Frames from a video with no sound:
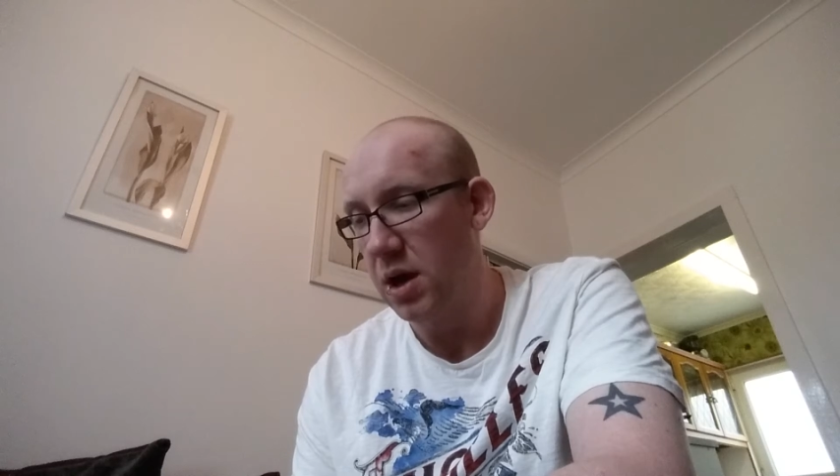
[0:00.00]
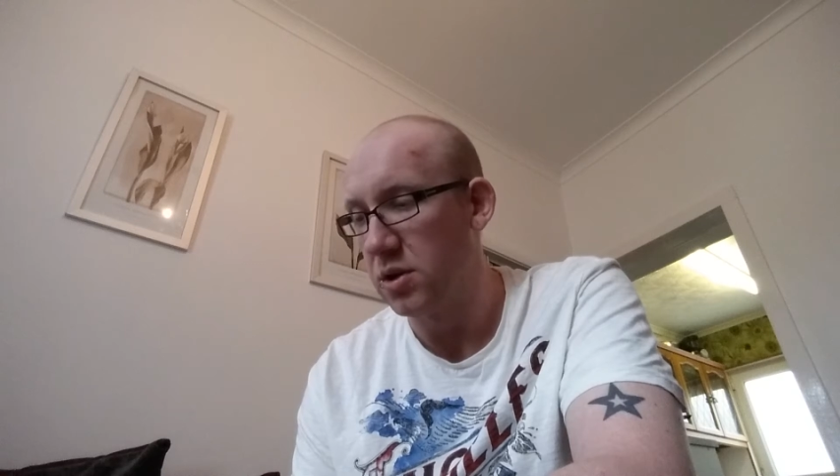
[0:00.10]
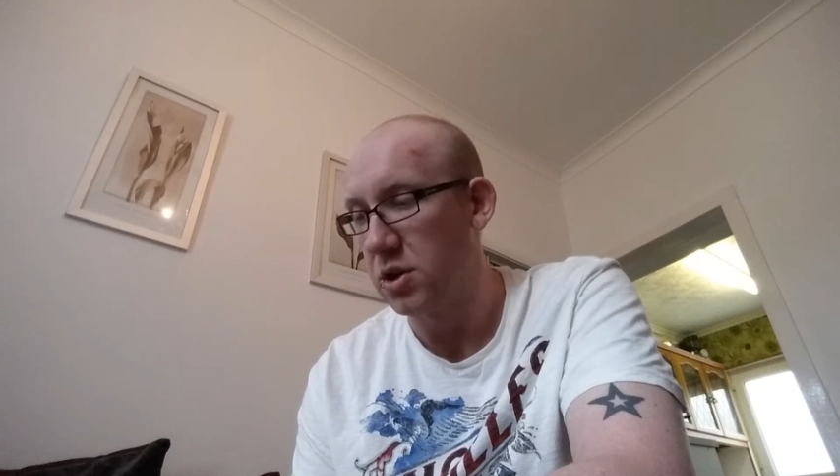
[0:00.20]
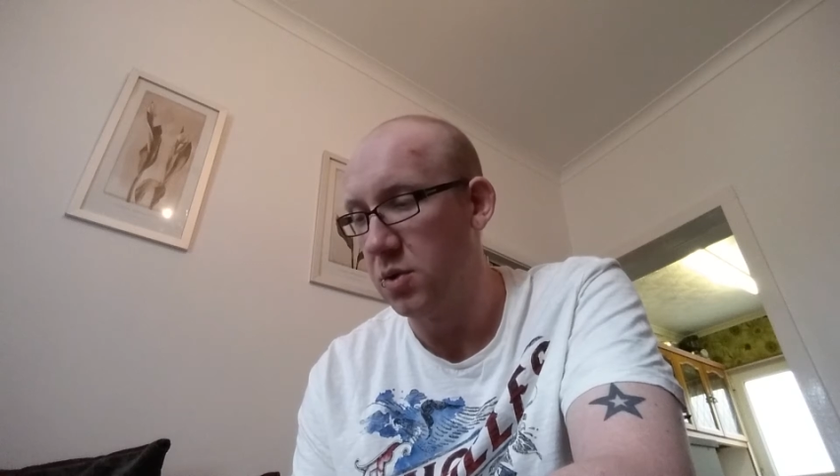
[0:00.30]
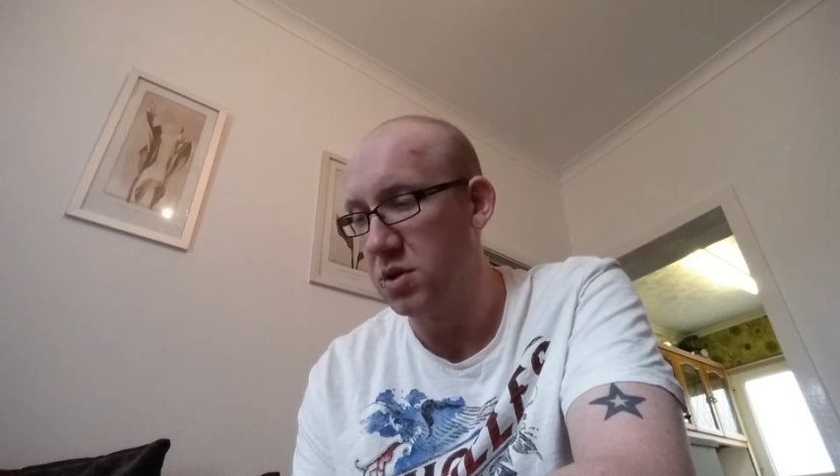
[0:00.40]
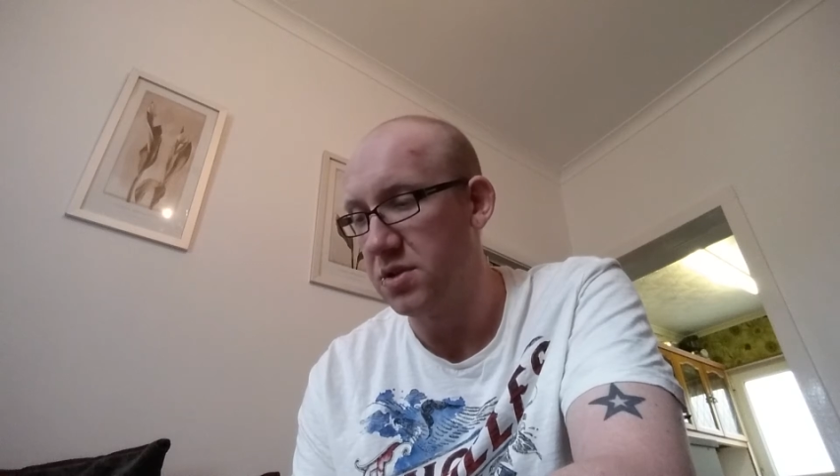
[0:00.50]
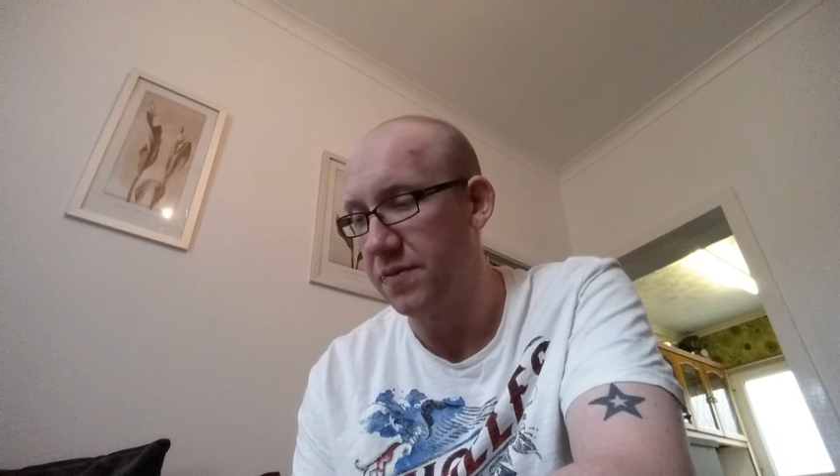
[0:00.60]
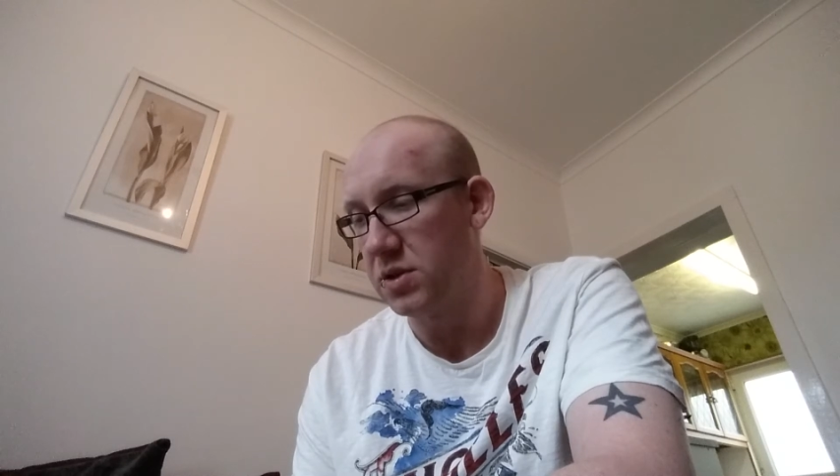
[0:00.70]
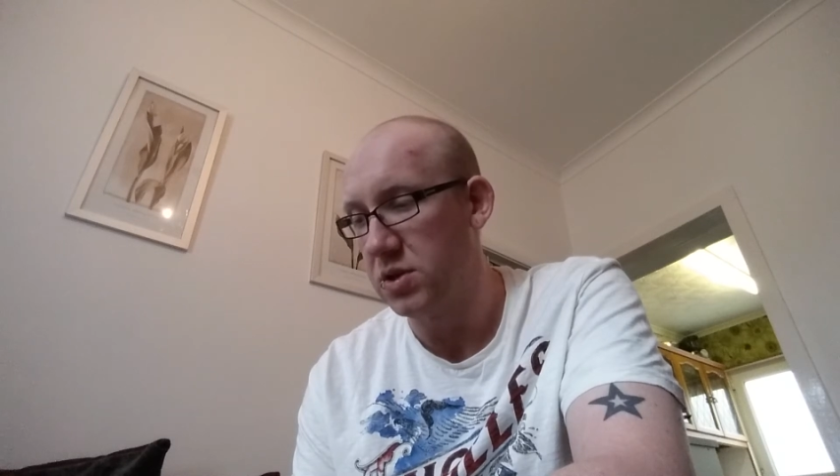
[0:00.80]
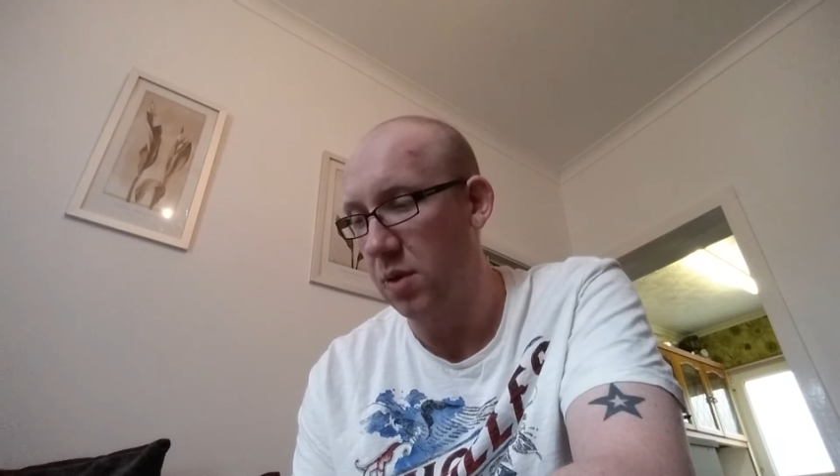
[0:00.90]
and units
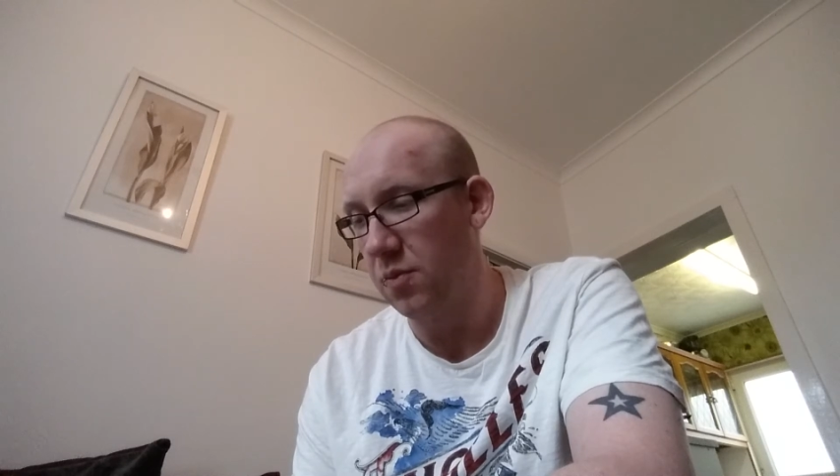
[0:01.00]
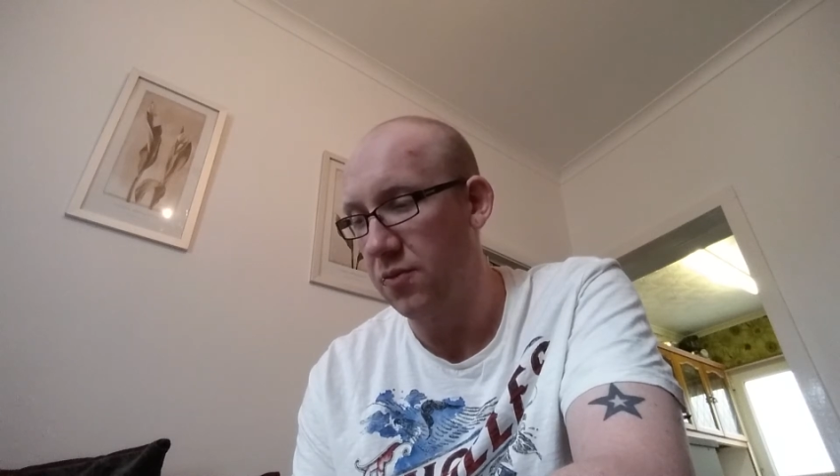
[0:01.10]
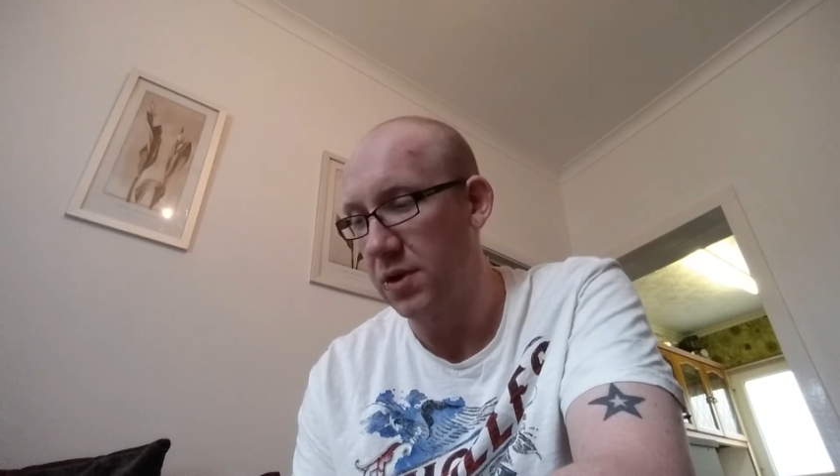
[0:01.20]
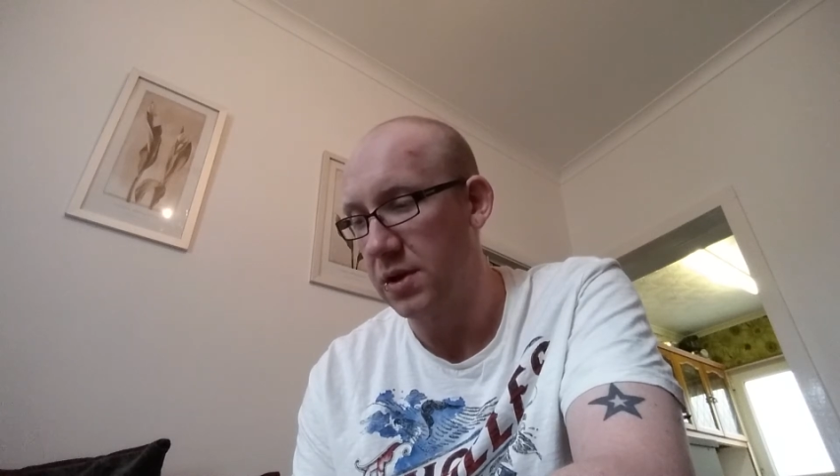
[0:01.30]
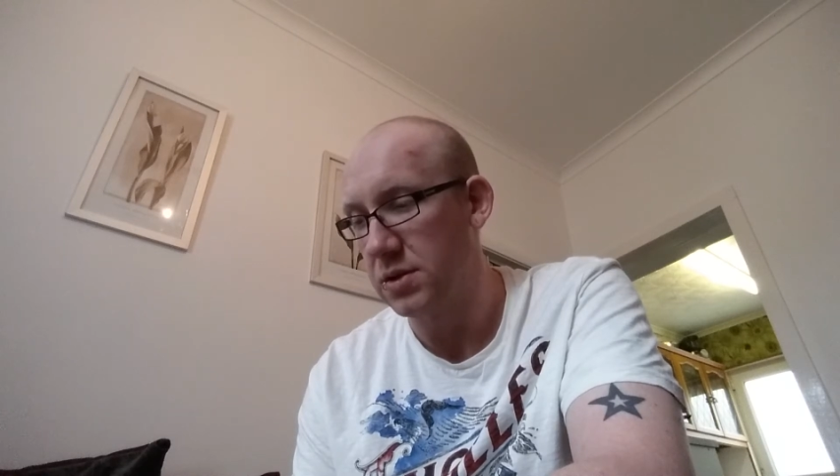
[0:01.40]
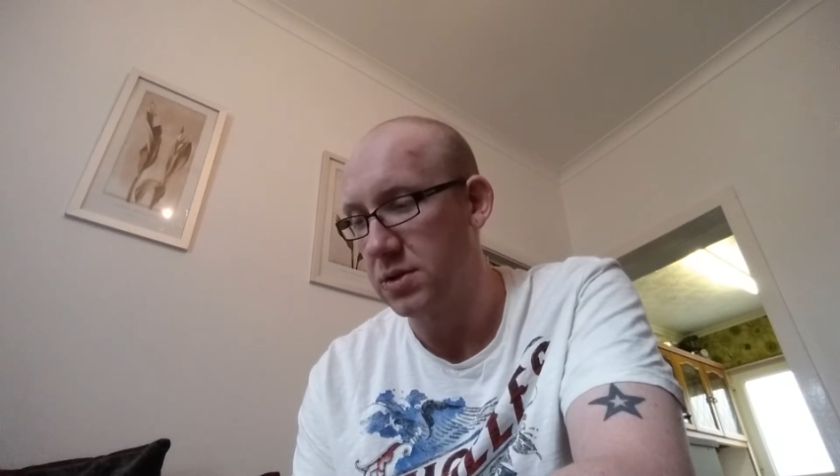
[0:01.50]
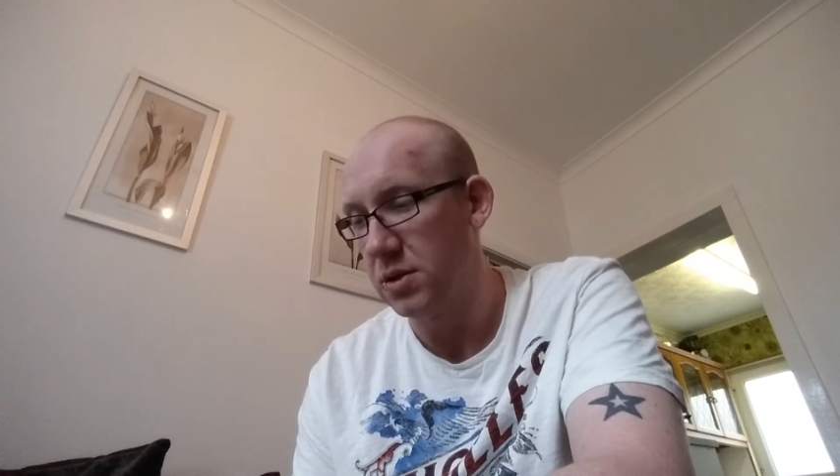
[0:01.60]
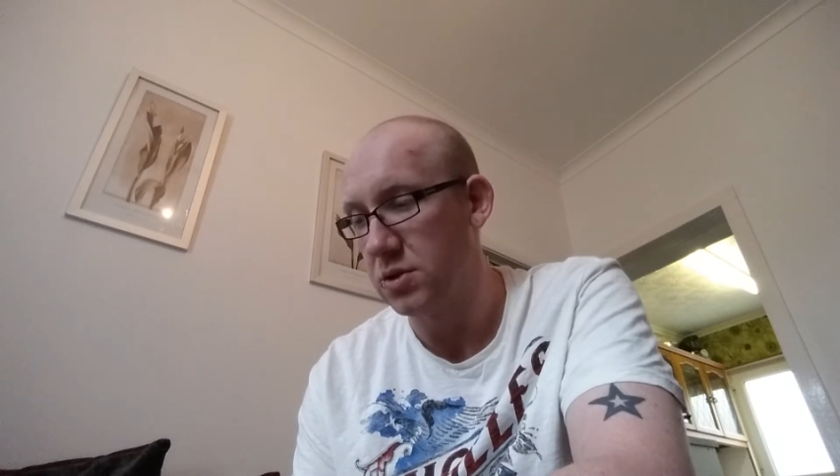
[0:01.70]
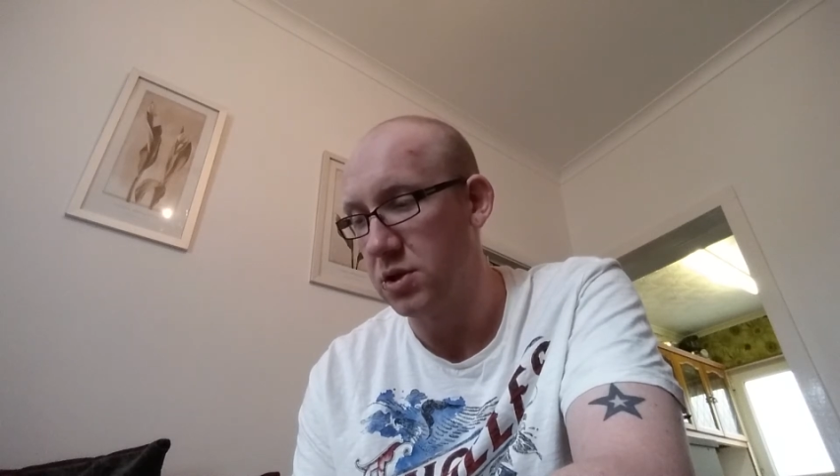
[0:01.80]
of Assault Marines